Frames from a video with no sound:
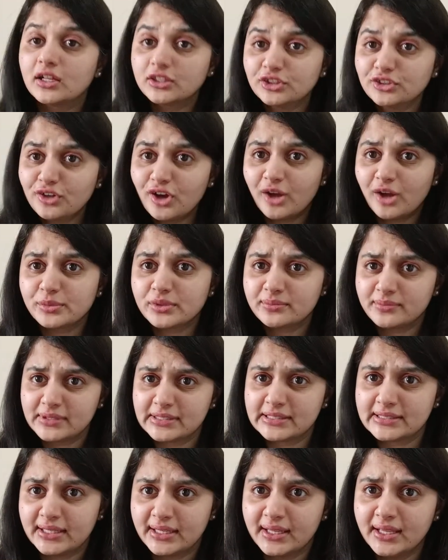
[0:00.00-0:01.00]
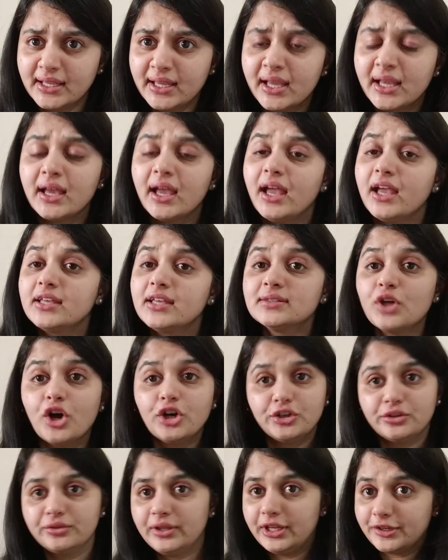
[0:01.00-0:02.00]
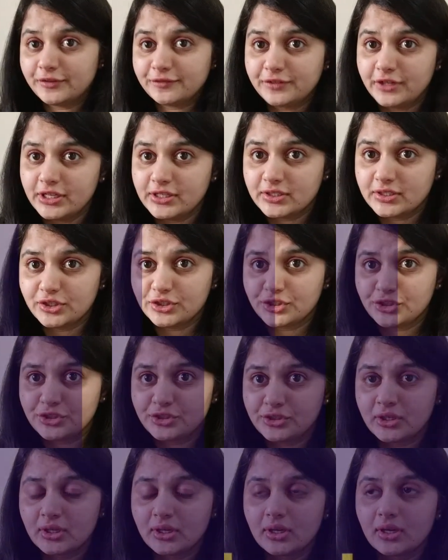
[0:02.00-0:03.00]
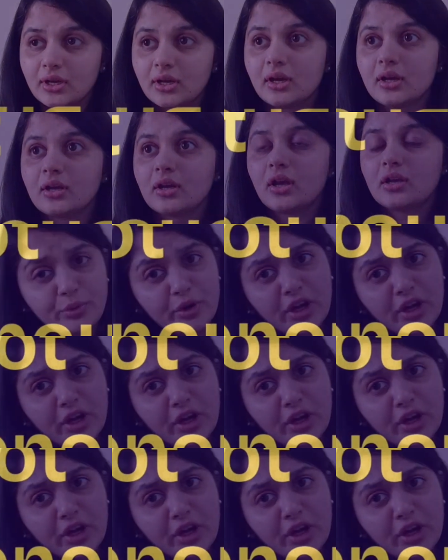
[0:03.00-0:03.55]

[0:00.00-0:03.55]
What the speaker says: Another common mistake is not doing enough research. The